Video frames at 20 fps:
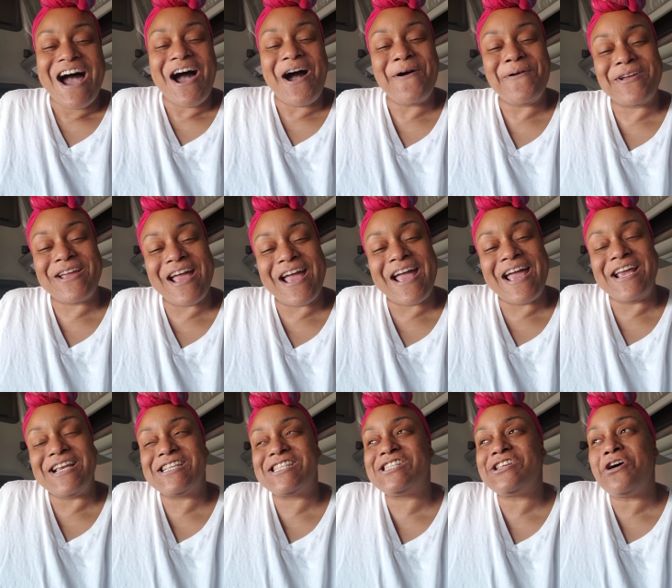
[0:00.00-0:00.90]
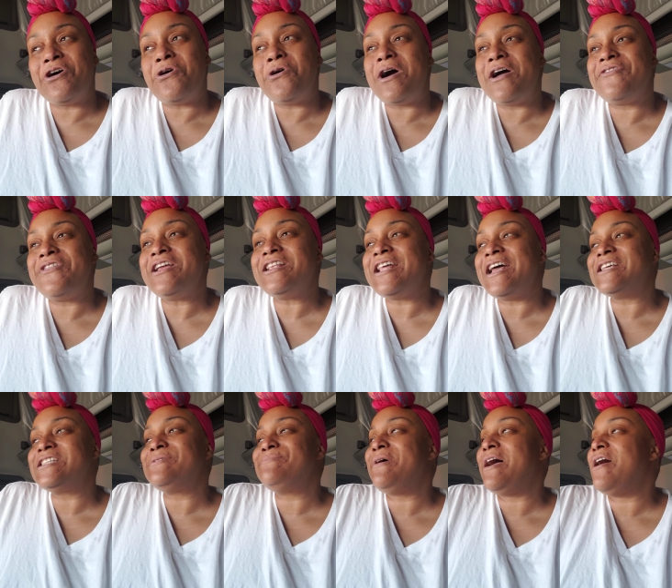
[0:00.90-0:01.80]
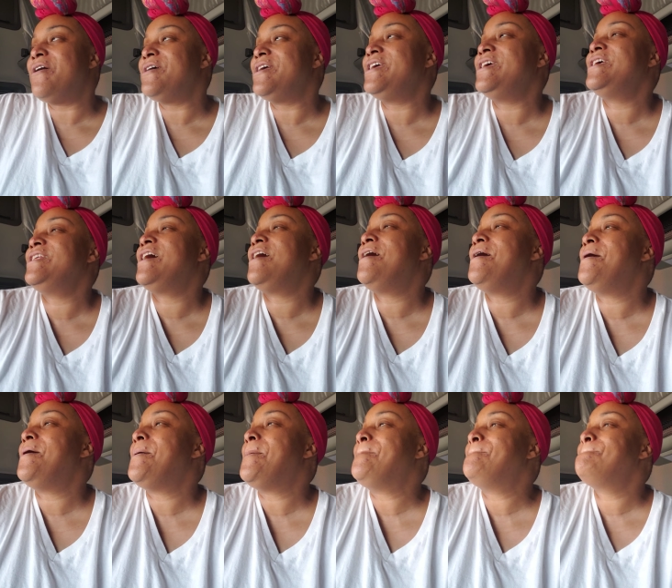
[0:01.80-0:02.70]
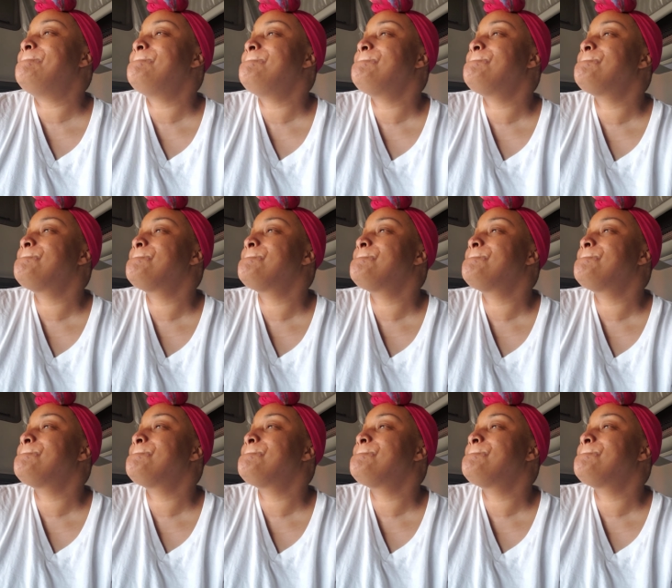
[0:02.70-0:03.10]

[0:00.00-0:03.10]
okay, so I think that's about it. Um,